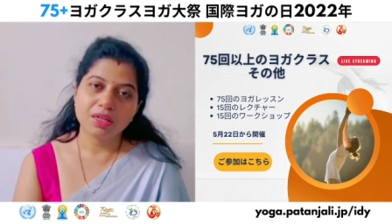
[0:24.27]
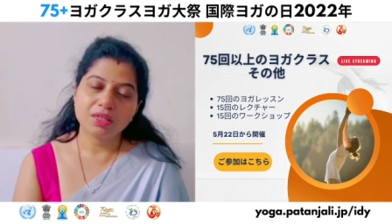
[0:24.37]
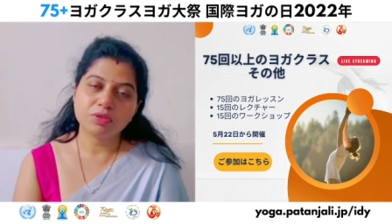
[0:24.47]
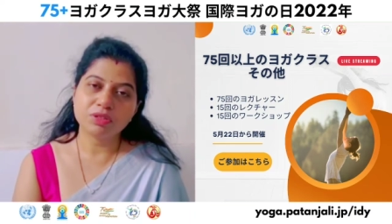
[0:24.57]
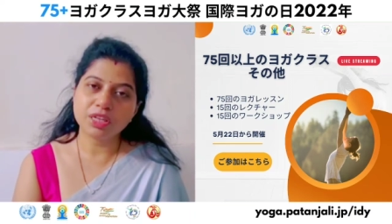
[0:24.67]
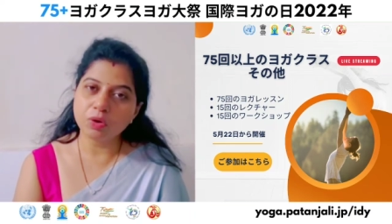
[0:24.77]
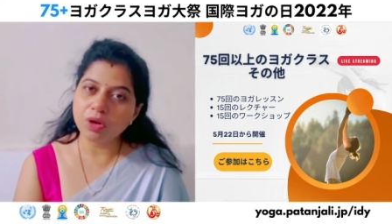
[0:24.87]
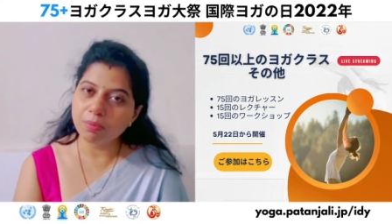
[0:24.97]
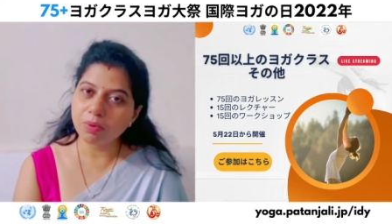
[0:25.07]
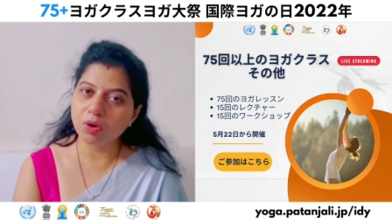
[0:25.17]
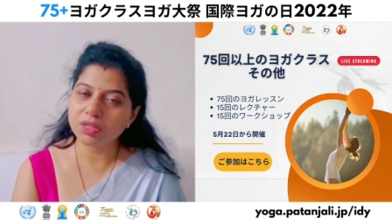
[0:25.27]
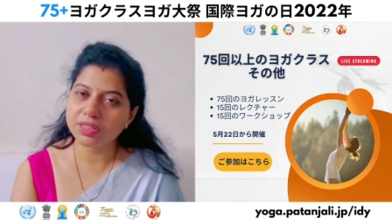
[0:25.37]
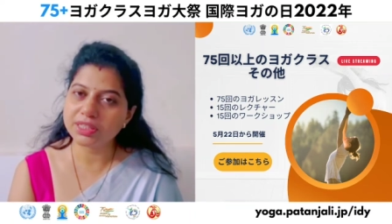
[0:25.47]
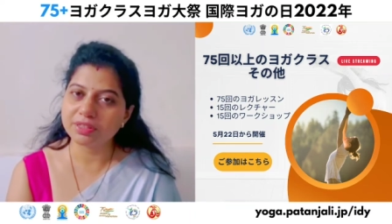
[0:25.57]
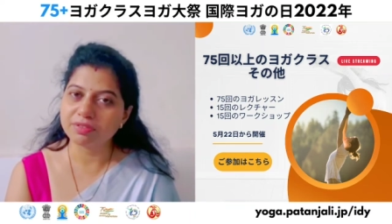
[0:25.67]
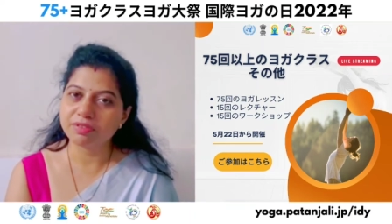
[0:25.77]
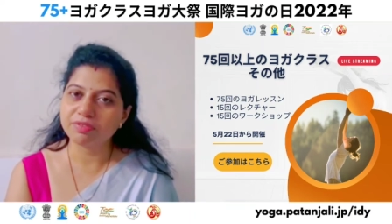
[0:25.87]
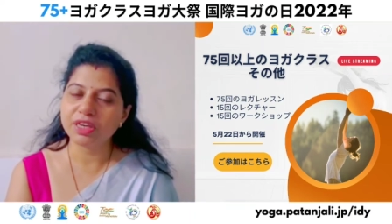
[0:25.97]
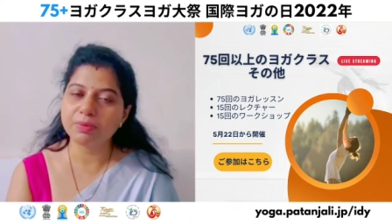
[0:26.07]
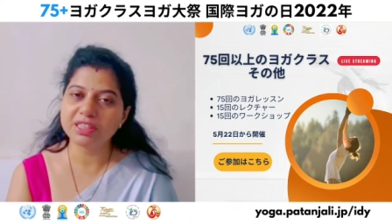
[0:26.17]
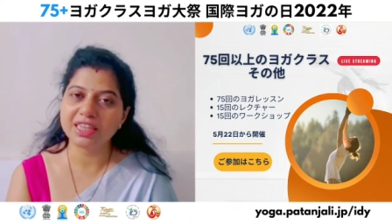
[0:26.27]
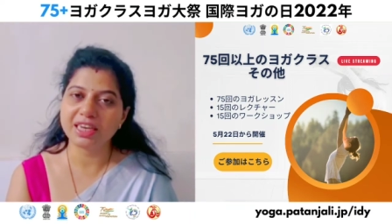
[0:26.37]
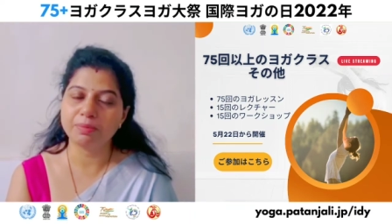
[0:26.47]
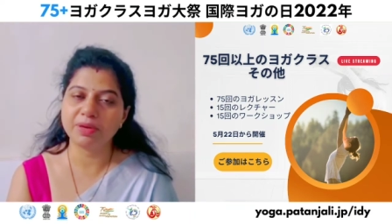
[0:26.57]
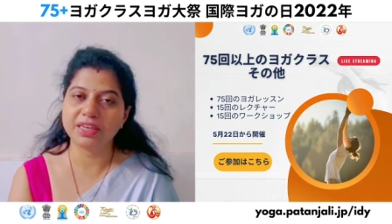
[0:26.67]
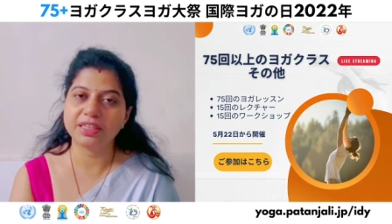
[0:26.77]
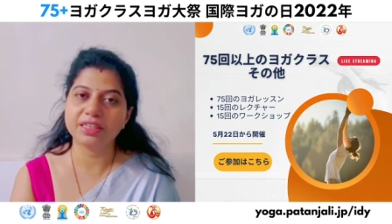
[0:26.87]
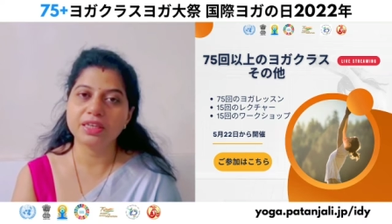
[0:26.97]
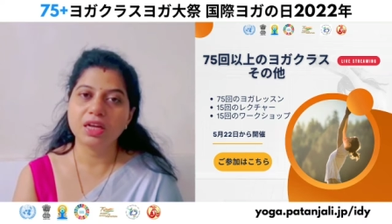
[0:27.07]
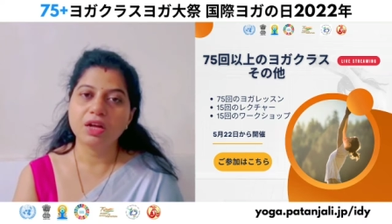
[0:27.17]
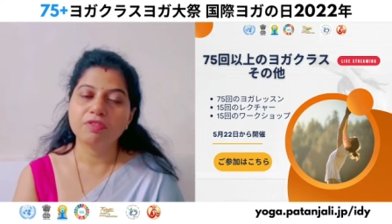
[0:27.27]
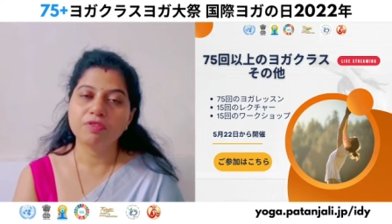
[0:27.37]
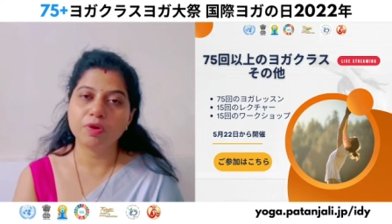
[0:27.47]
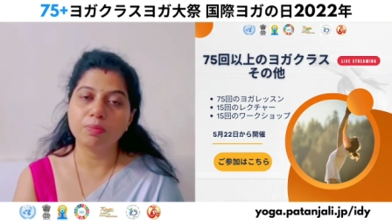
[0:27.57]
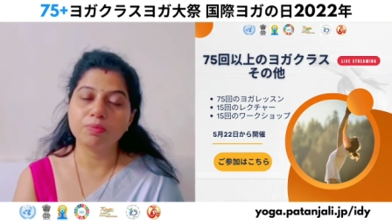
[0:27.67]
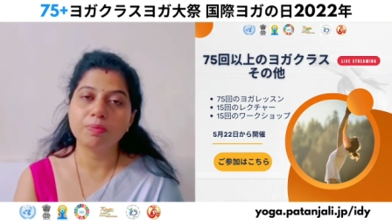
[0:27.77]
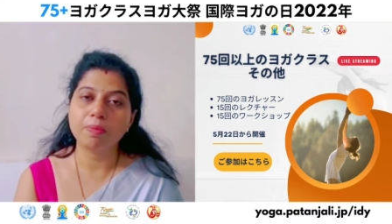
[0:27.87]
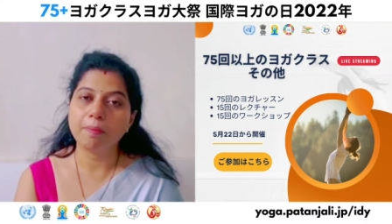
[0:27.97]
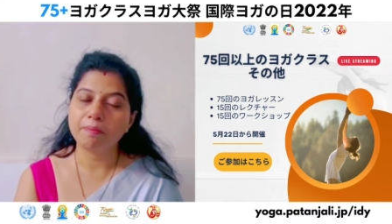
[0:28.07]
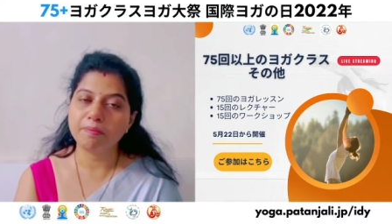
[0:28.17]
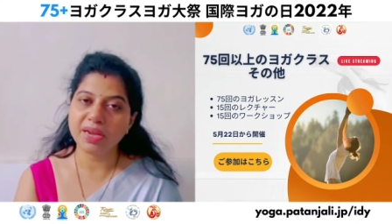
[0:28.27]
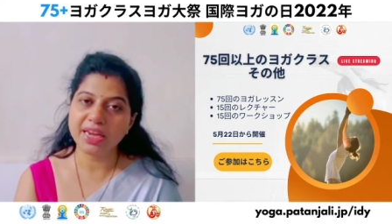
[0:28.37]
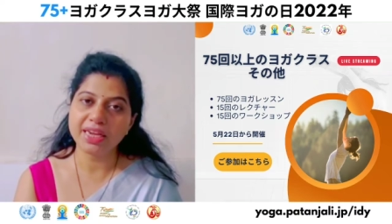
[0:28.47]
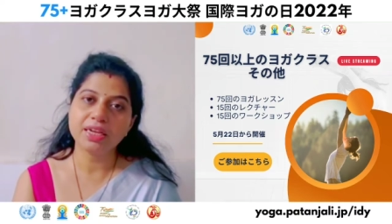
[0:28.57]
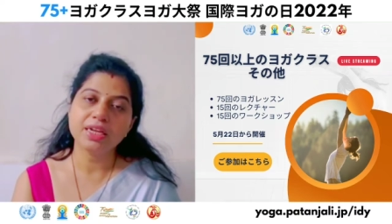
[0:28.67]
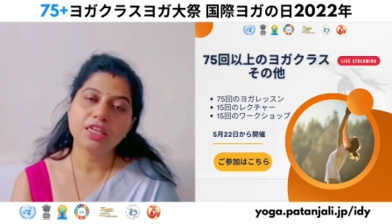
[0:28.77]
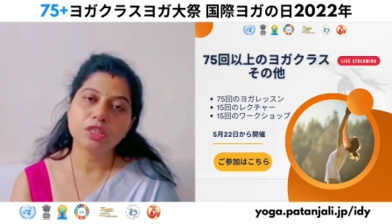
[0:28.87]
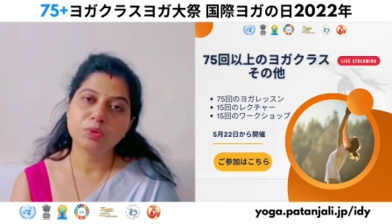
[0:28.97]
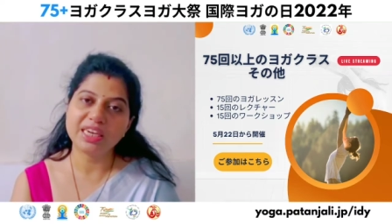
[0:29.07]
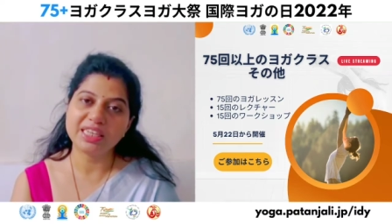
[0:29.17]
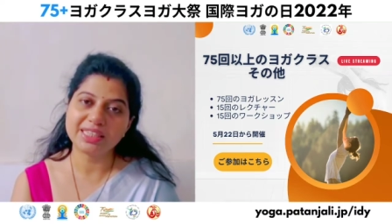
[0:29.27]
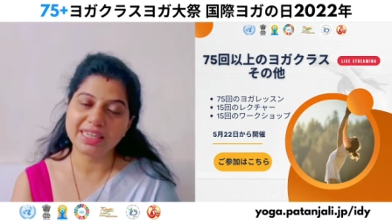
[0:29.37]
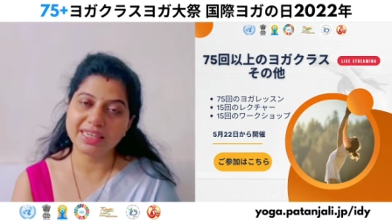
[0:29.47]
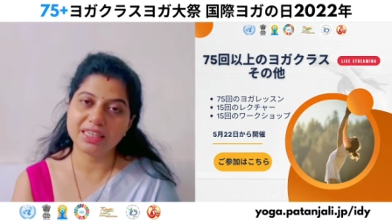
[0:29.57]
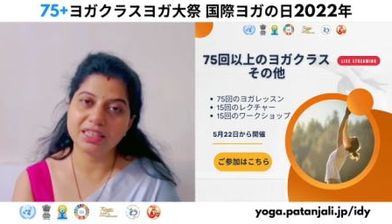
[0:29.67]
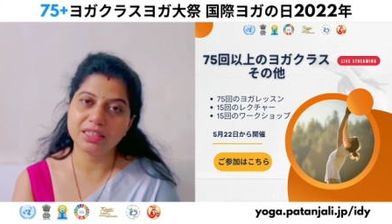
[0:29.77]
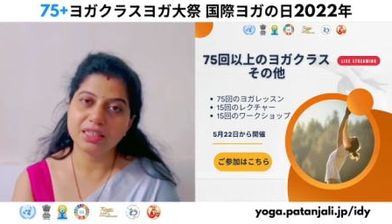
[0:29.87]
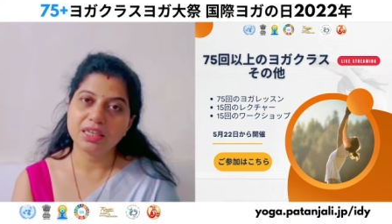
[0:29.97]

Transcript: So the Yoga Mohotsav will be celebrated from May 22nd,